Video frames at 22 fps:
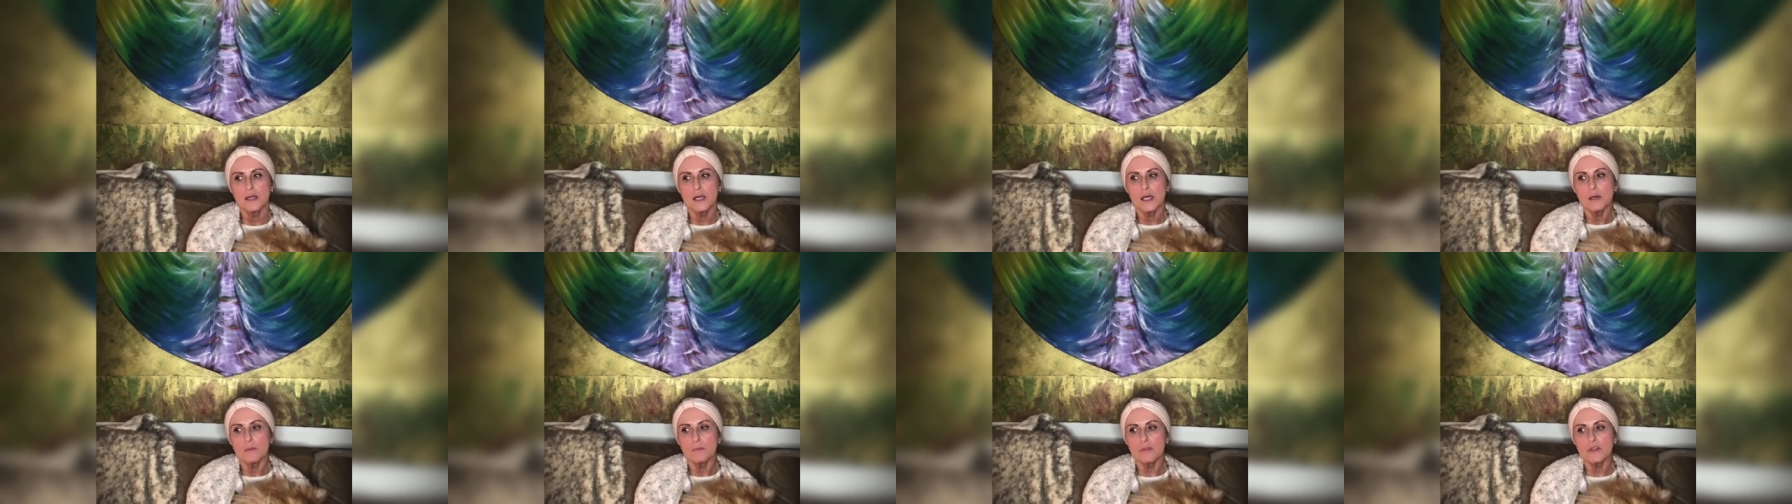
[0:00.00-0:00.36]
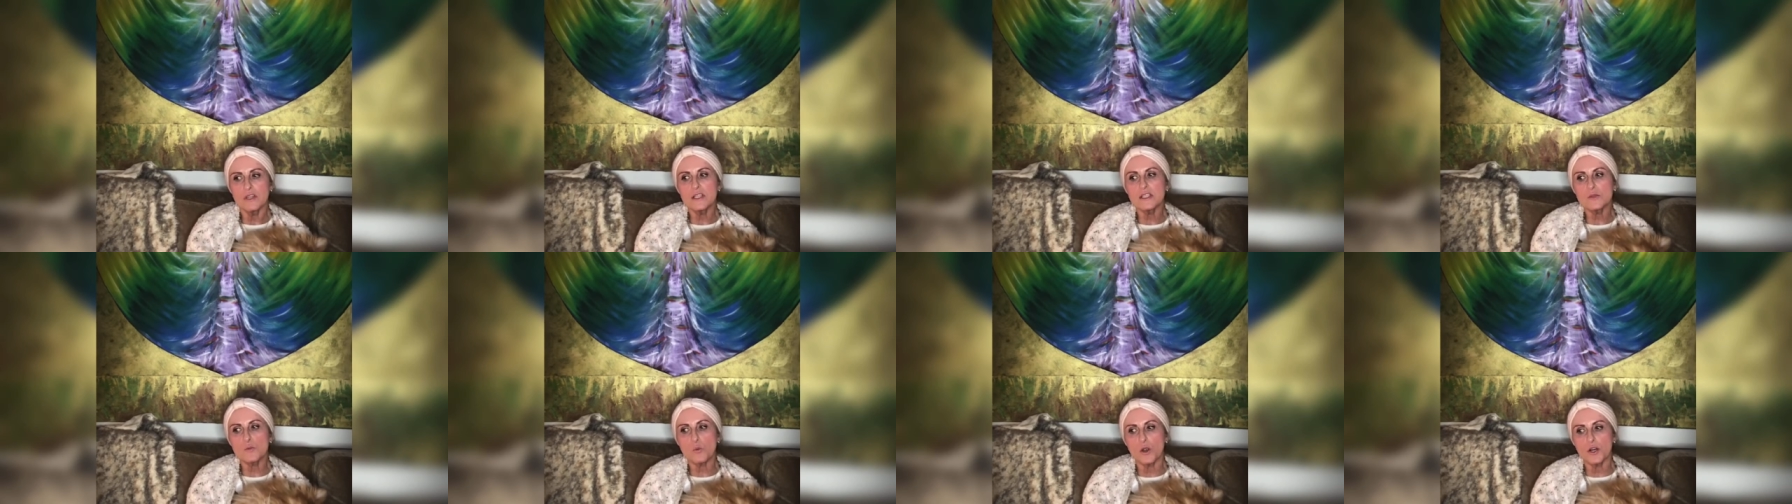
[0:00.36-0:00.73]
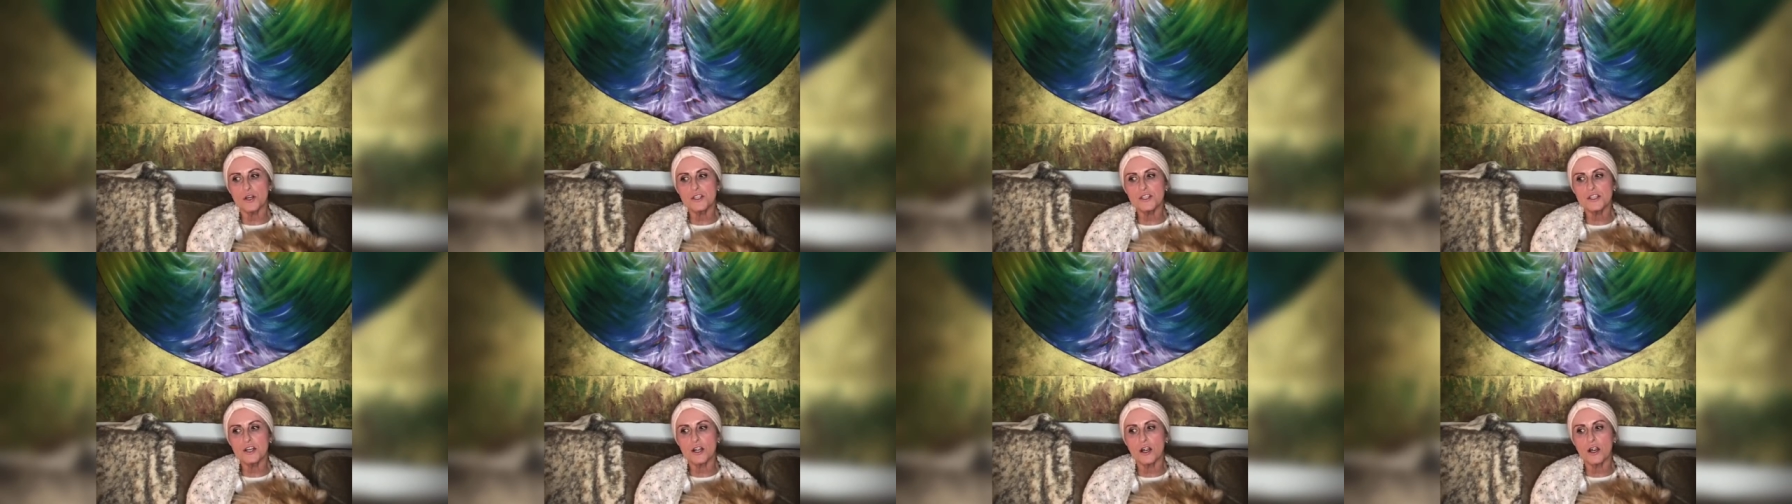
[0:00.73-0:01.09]
But these words
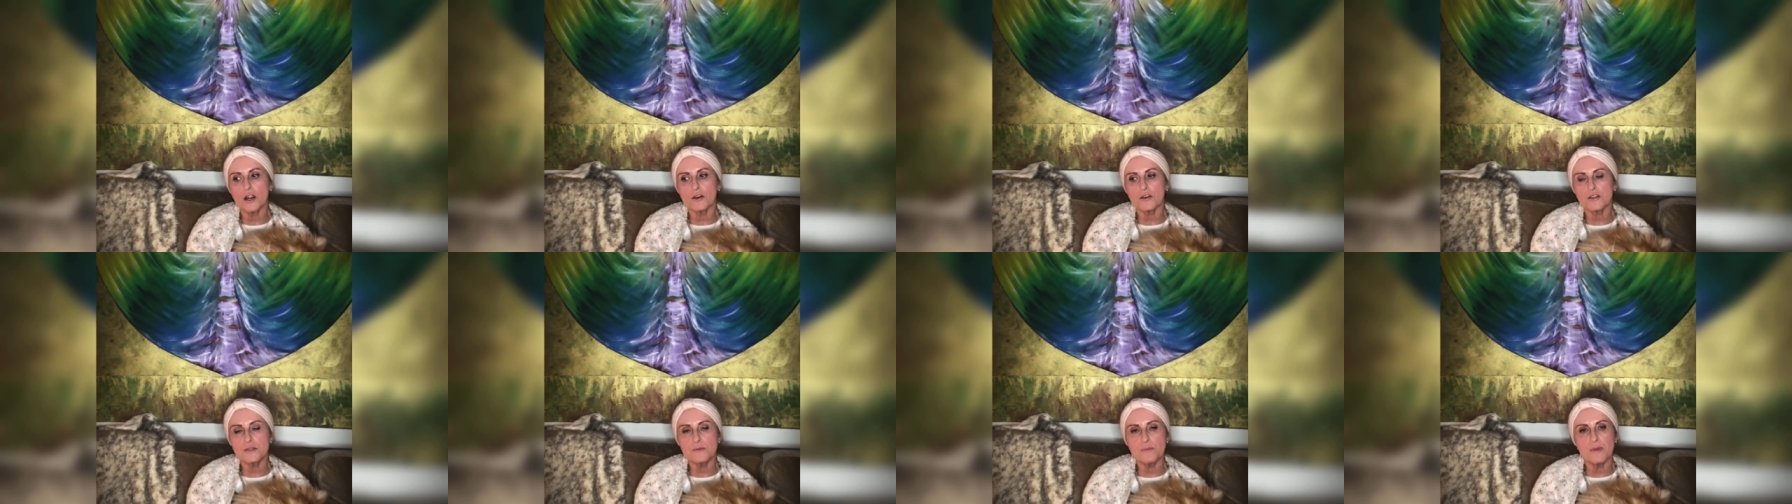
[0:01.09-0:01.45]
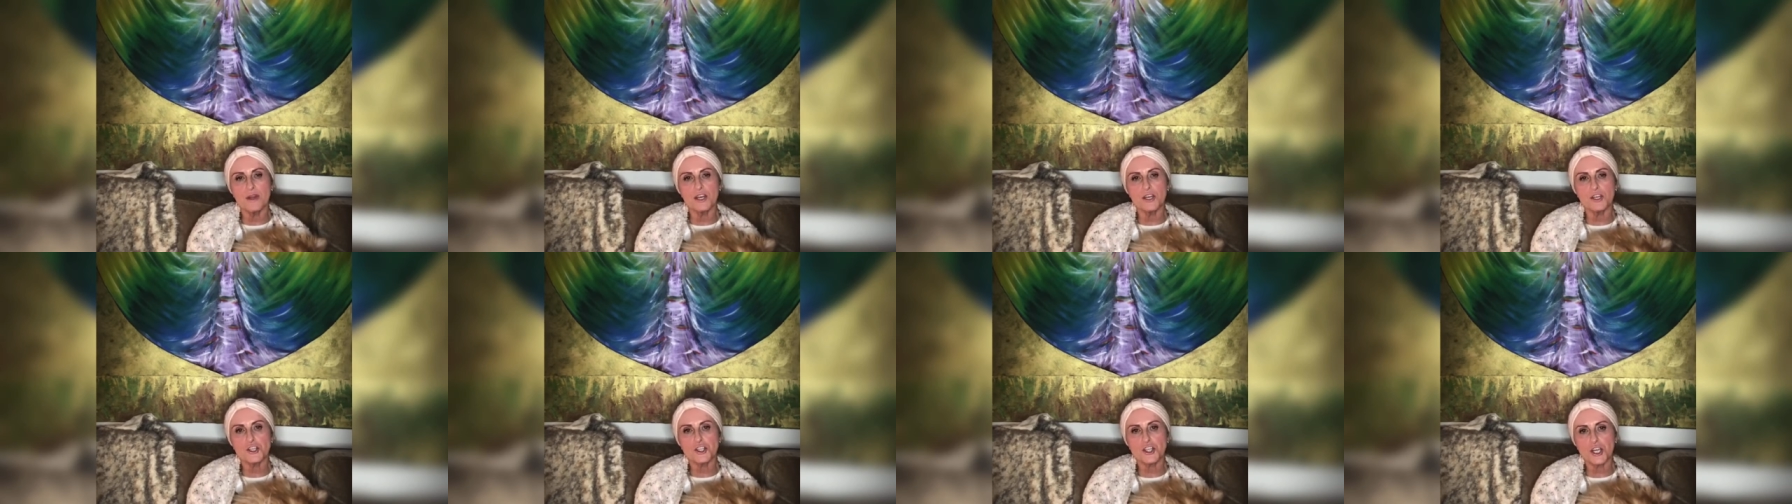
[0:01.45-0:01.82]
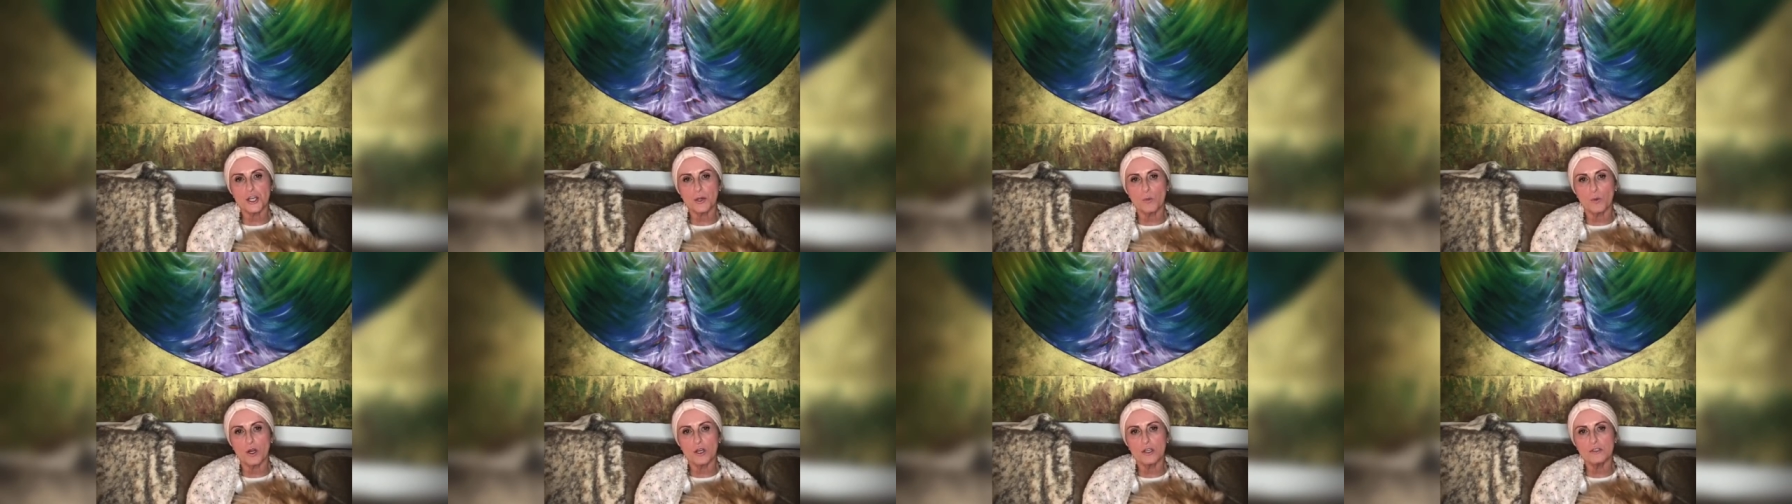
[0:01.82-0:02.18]
are diminishing
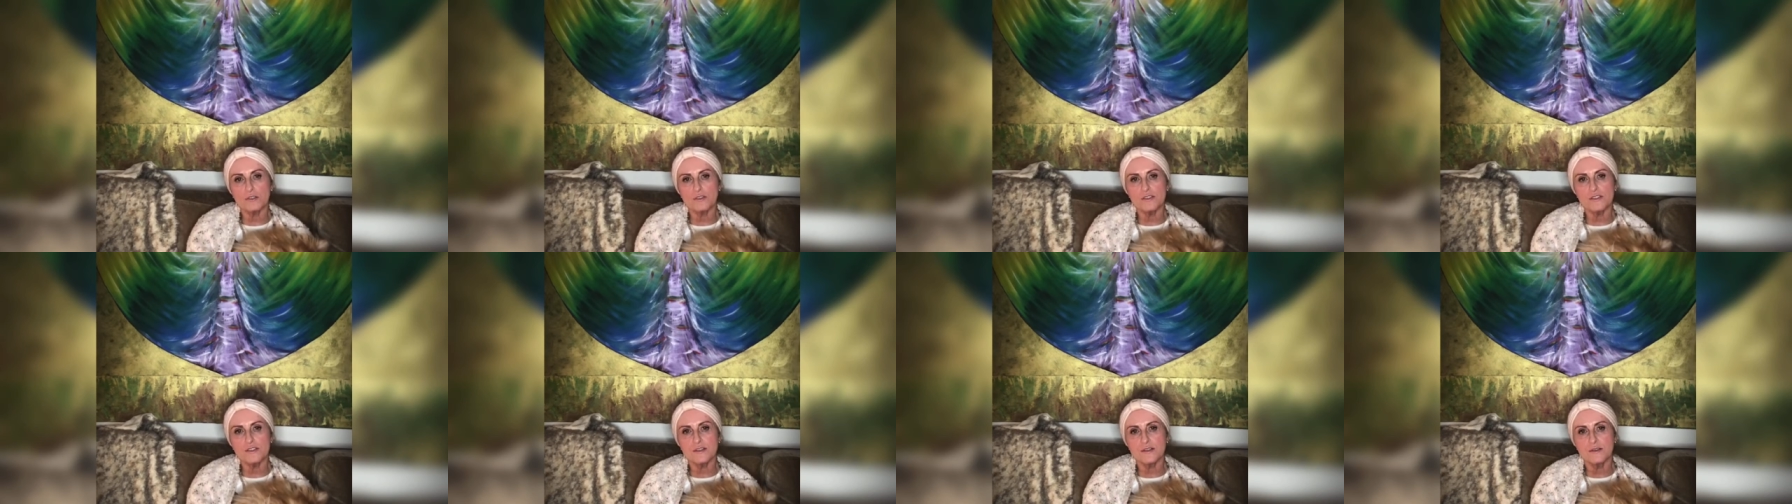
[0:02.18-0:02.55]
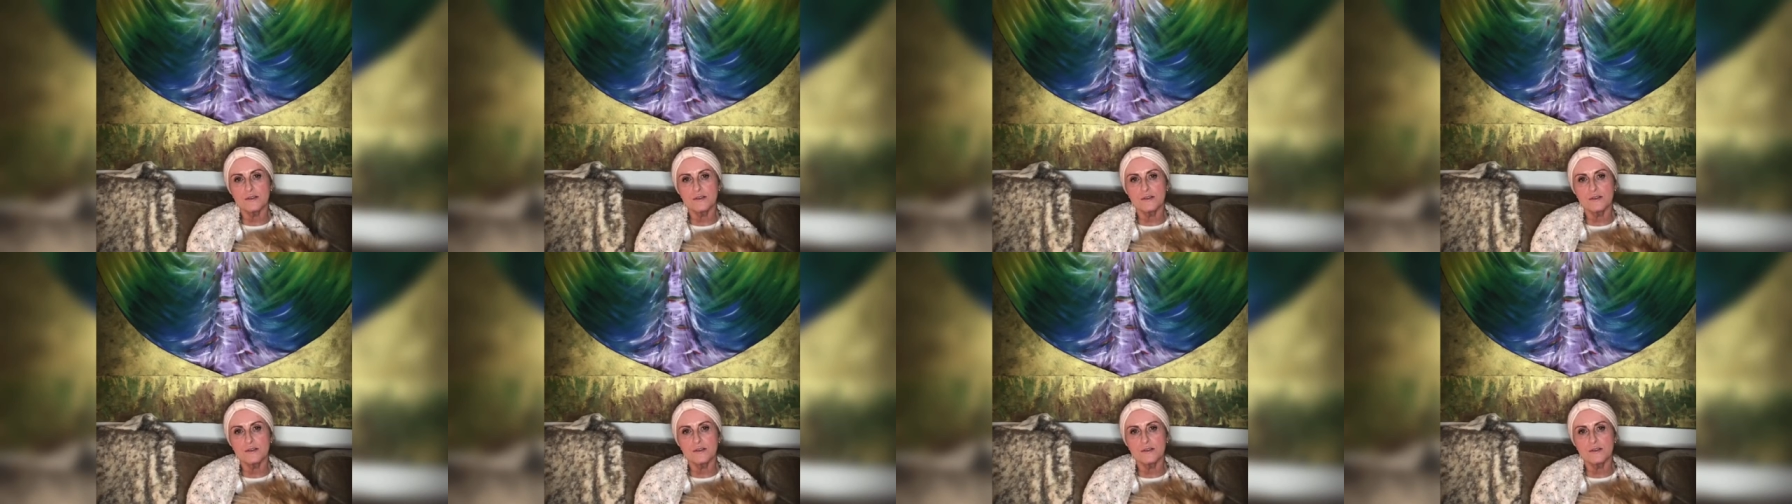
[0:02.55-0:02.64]
words.